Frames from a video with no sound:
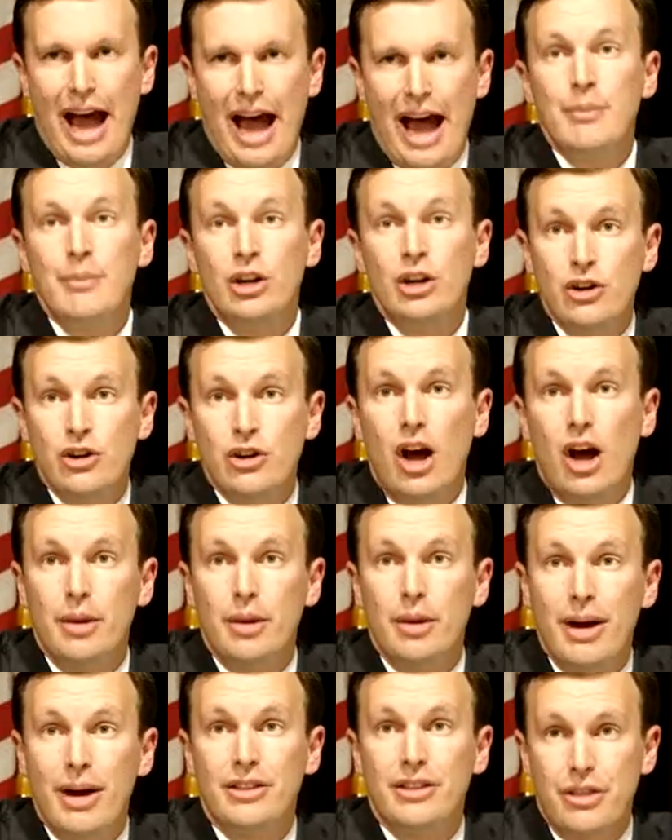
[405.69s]
I'm going to talk
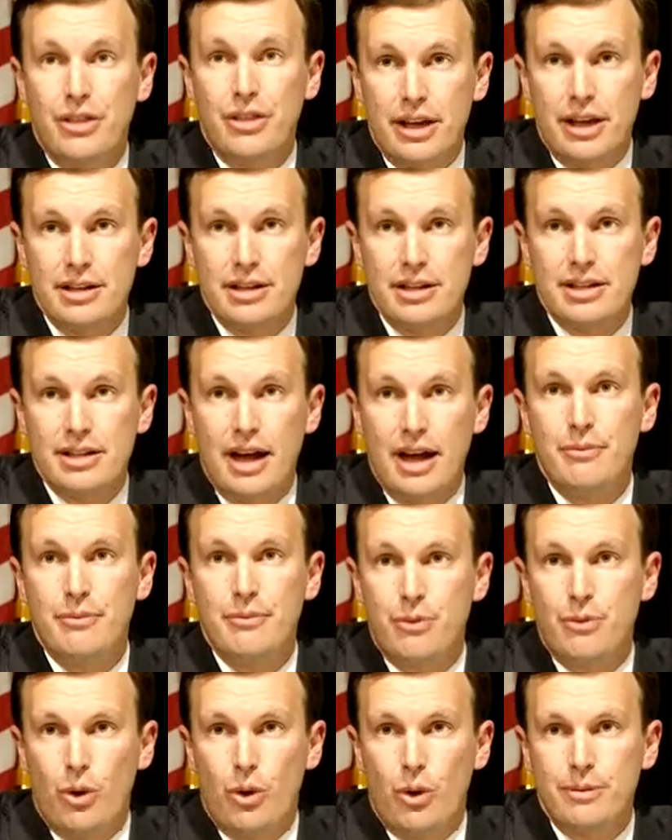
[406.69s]
about the things that
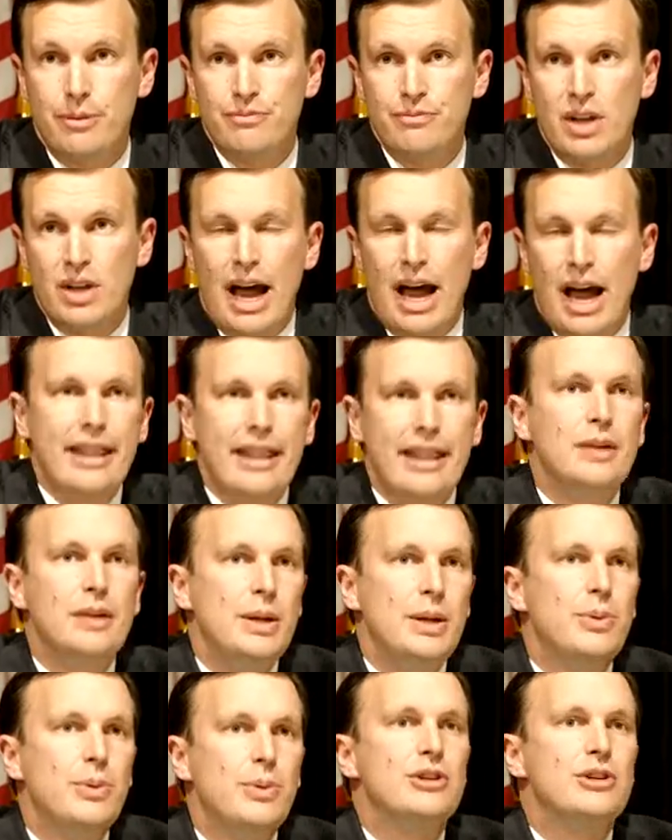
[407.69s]
I'm for. I
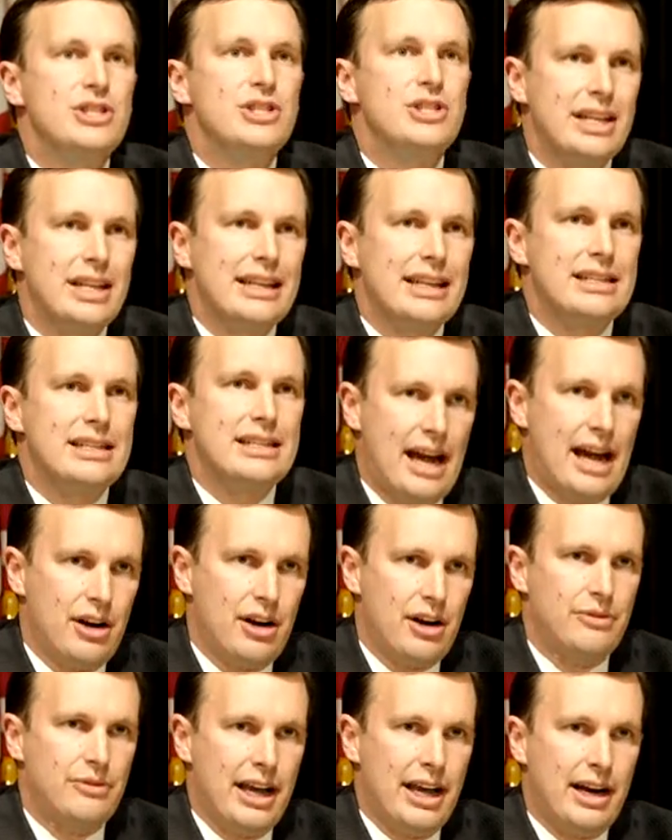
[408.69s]
think people are sick and
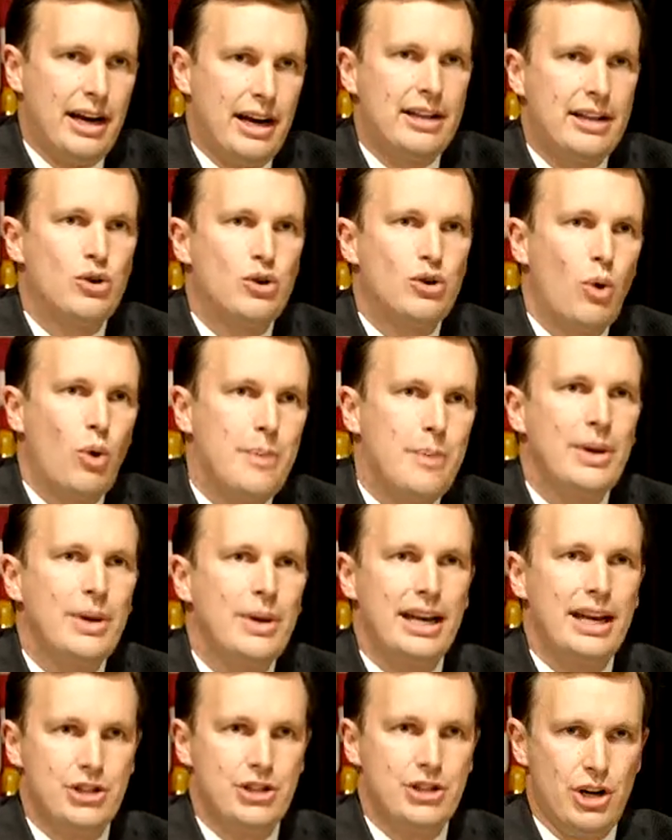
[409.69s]
tired of candidates
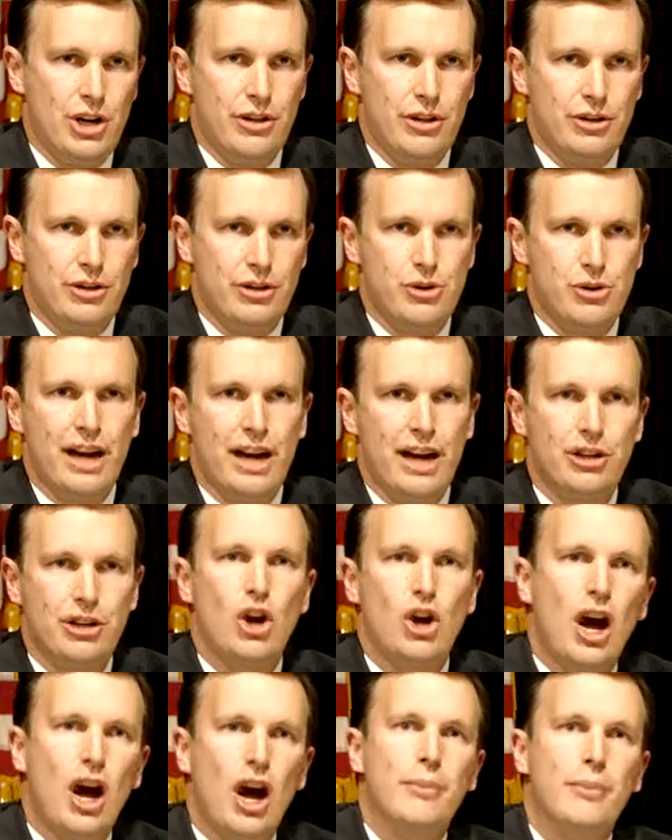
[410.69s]
griping at each other and trying to
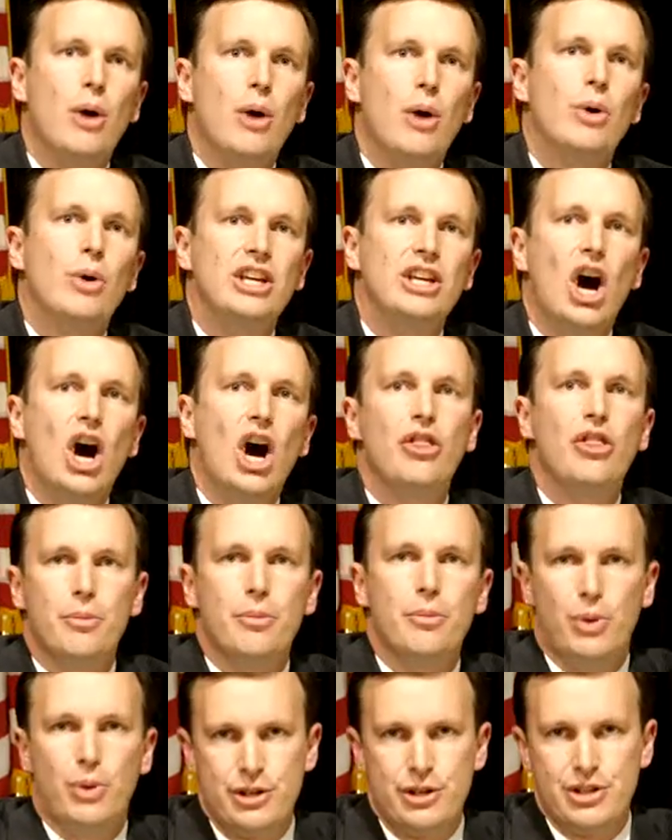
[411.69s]
talk about what the
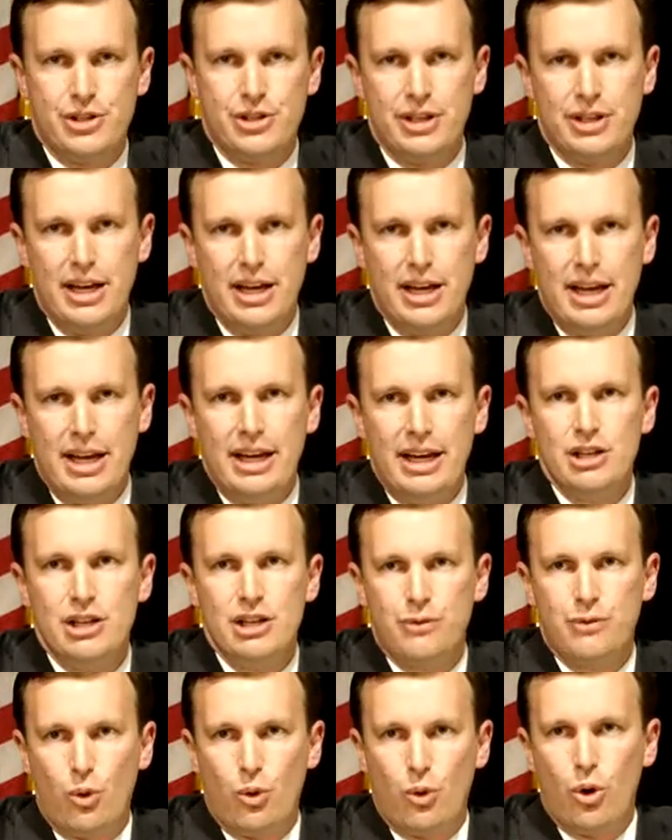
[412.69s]
other person
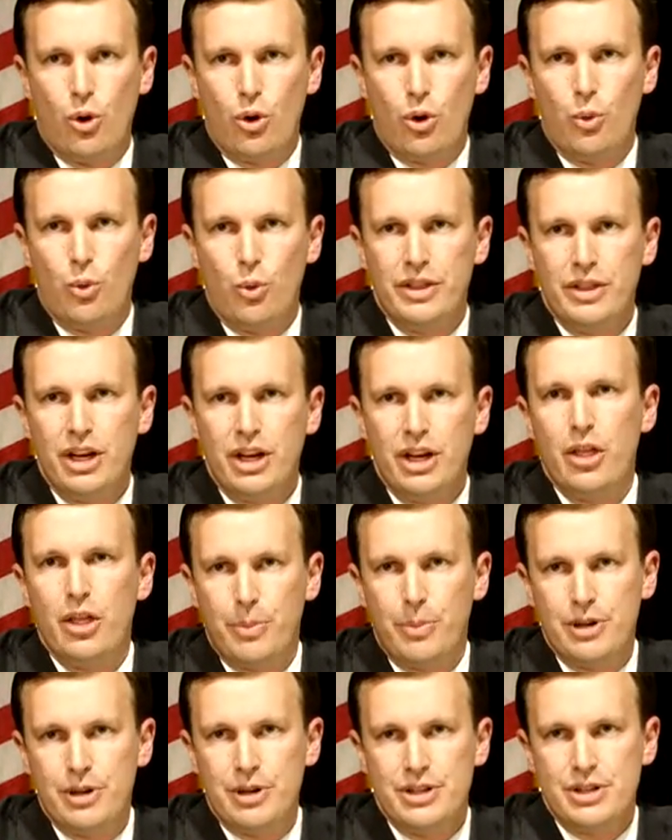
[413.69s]
is for or what the
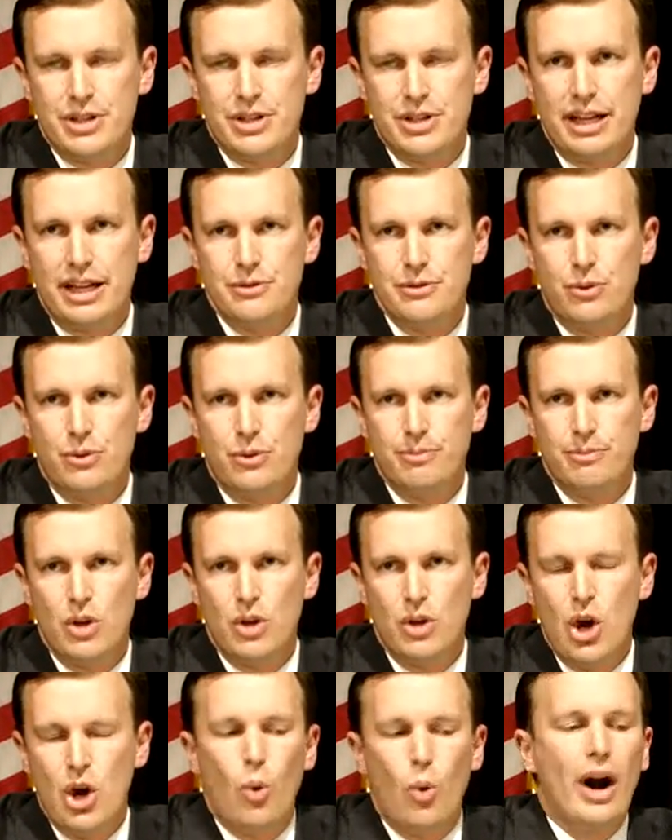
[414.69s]
other person stands for.
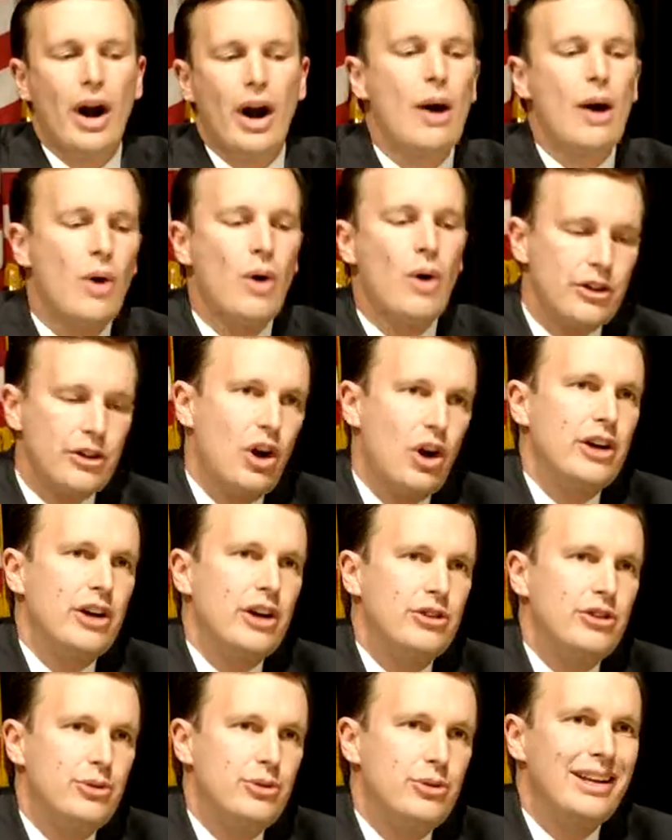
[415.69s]
What I want to
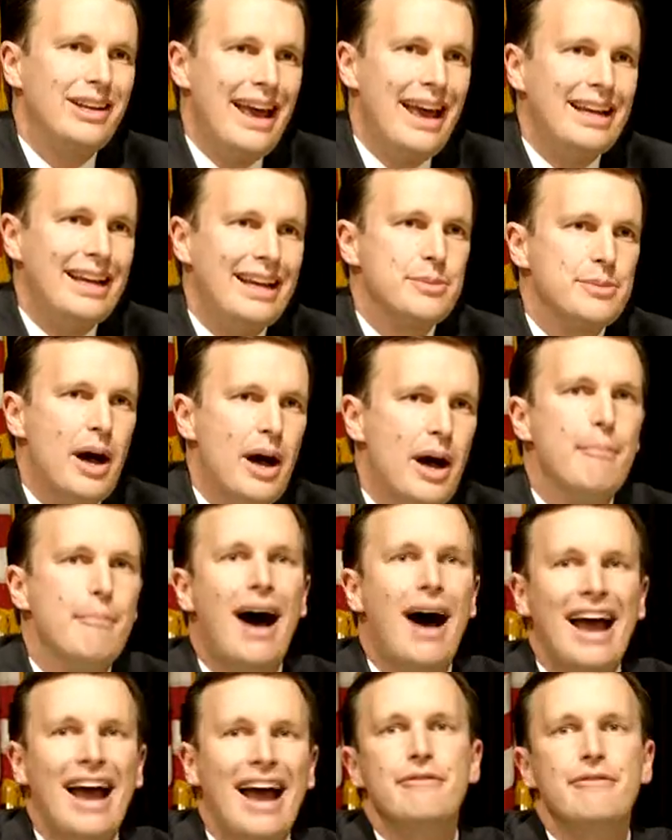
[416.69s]
talk to you today is about
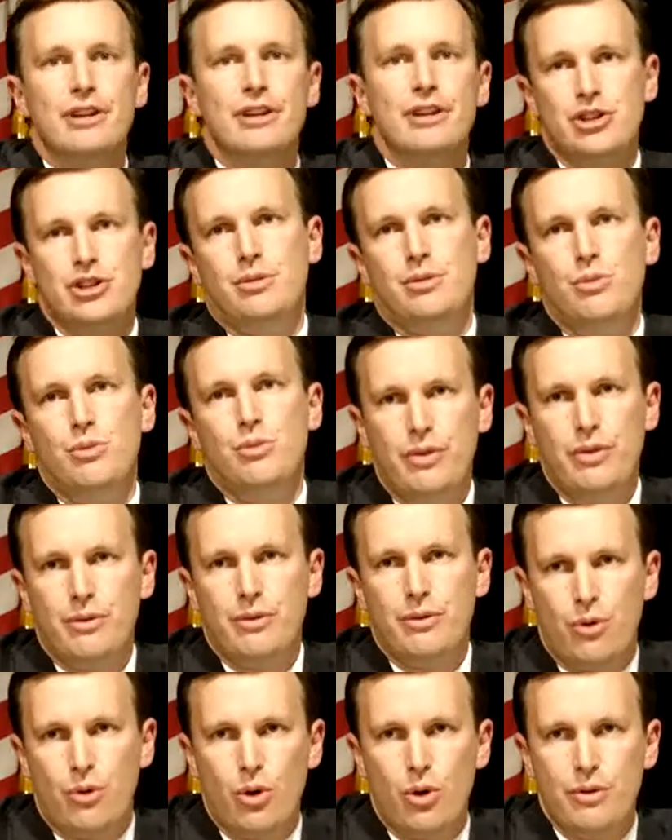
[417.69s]
my vision
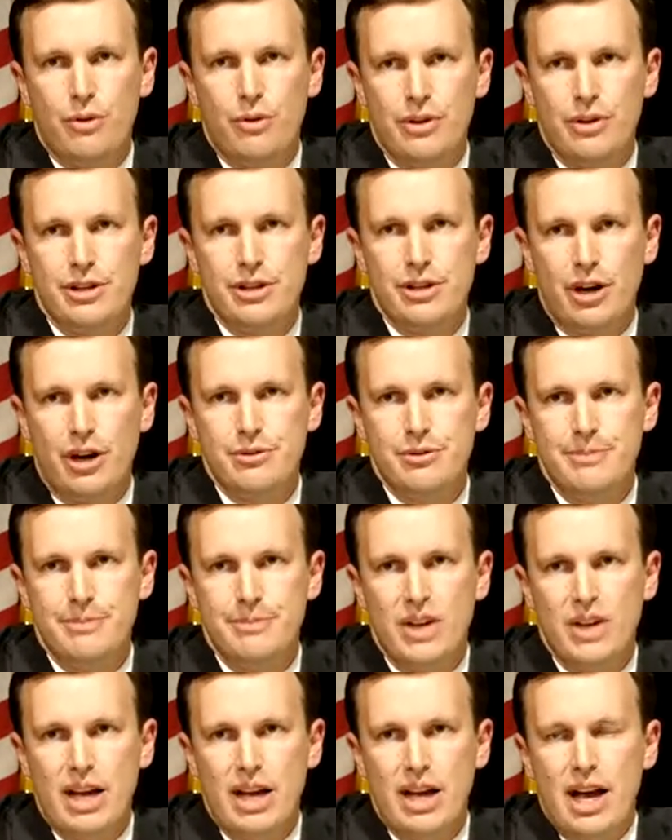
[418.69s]
moving forward for this country,
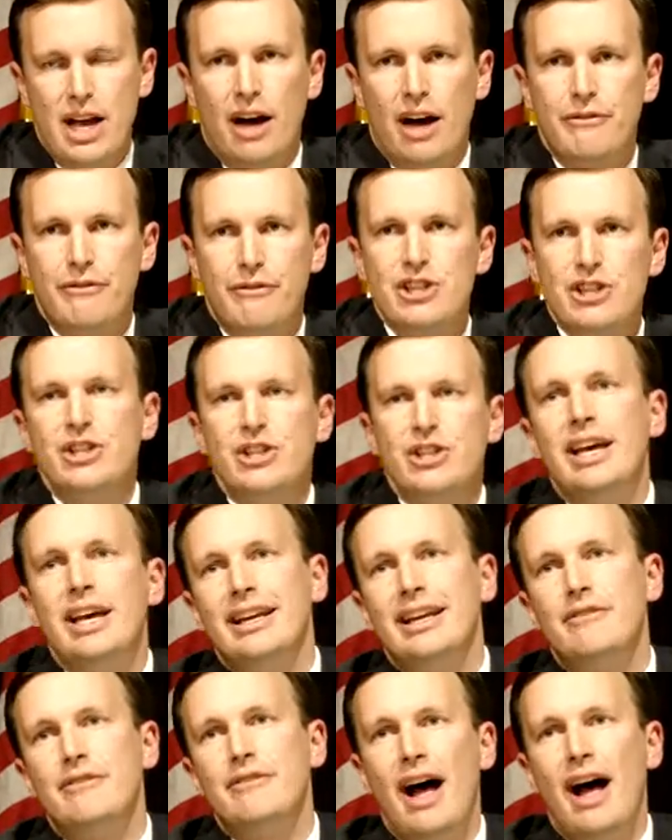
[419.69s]
a vision
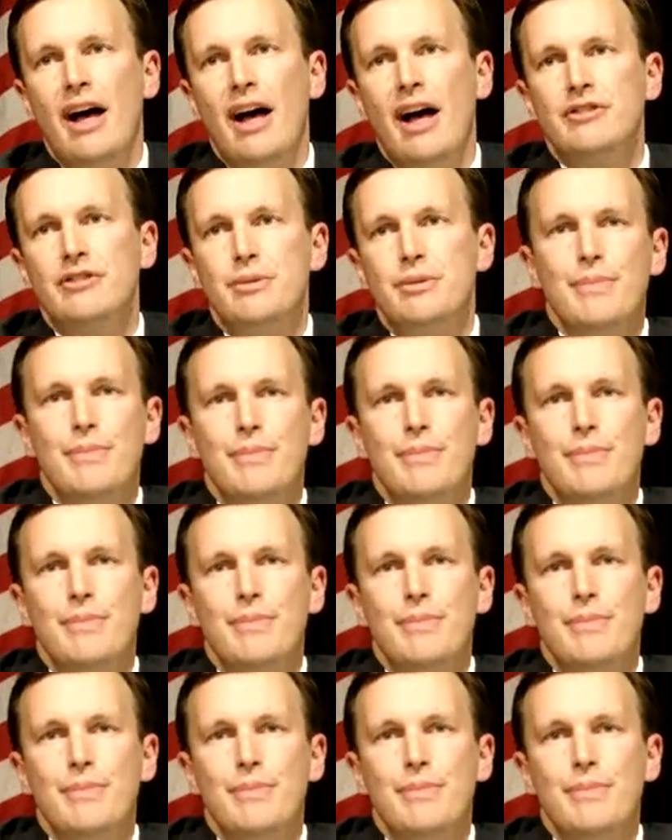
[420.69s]
that involves